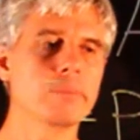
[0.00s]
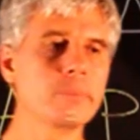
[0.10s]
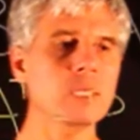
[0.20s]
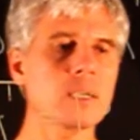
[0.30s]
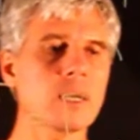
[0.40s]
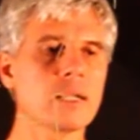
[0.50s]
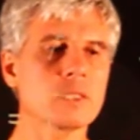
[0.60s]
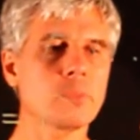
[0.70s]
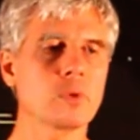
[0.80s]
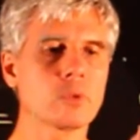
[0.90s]
B
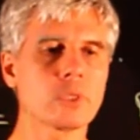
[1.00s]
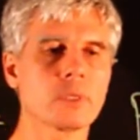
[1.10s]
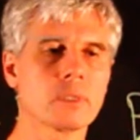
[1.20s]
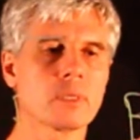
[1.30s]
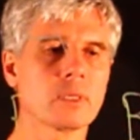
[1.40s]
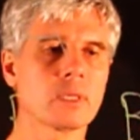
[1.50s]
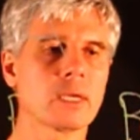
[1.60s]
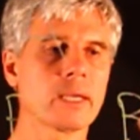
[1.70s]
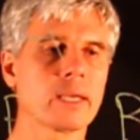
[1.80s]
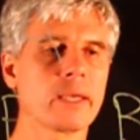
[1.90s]
transpose
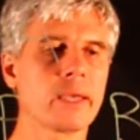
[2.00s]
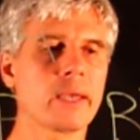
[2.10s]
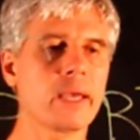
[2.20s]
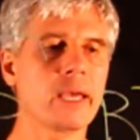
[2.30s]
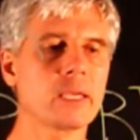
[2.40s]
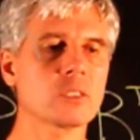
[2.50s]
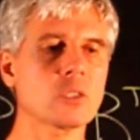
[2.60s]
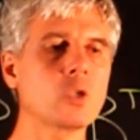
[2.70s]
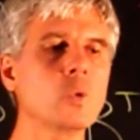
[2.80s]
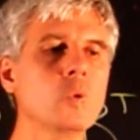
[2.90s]
as
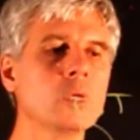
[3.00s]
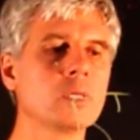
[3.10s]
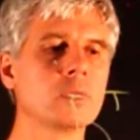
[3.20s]
Q,